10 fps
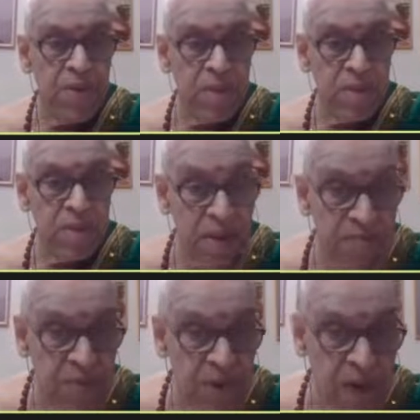Then
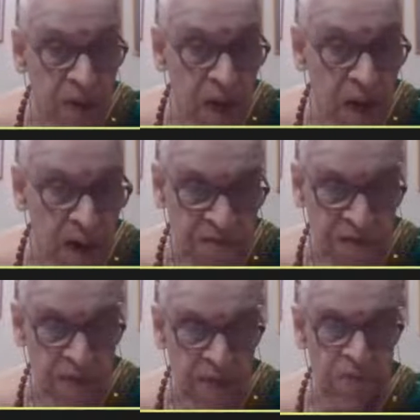after
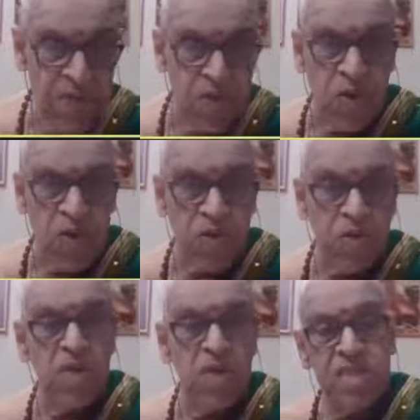that, you go to
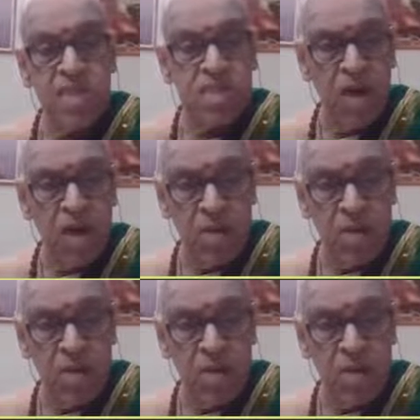Chintamani